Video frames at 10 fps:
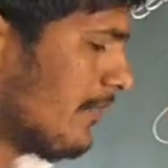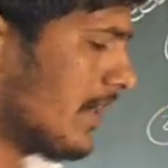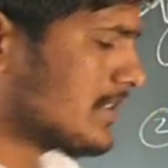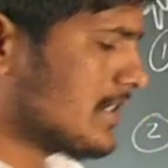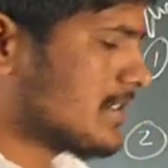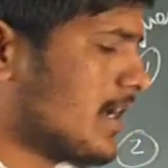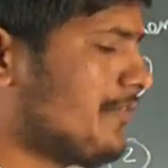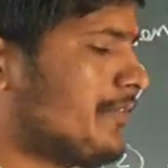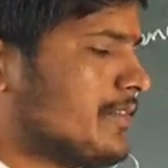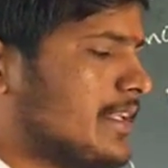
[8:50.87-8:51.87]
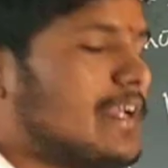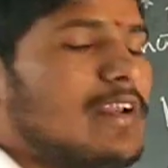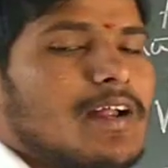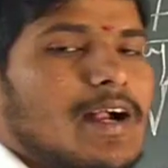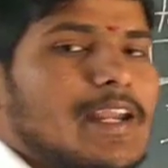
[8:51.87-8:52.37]
functions of their
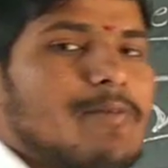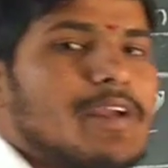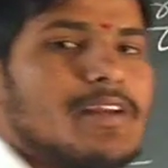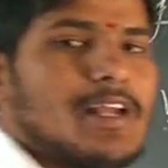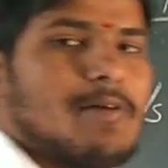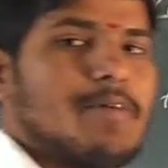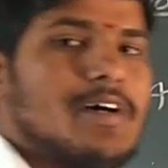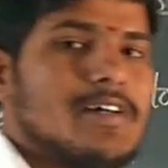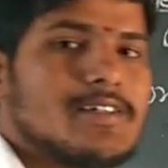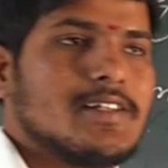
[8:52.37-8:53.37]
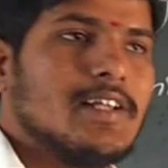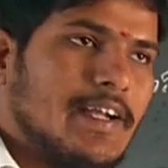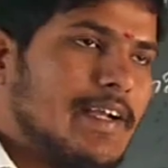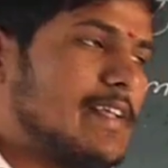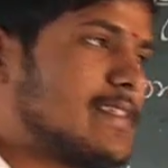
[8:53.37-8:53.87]
atomic numbers.
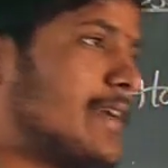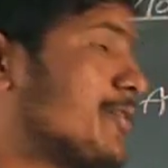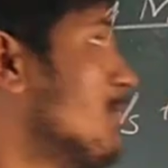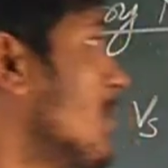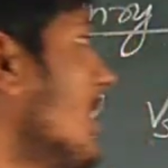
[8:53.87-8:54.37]
It is said to be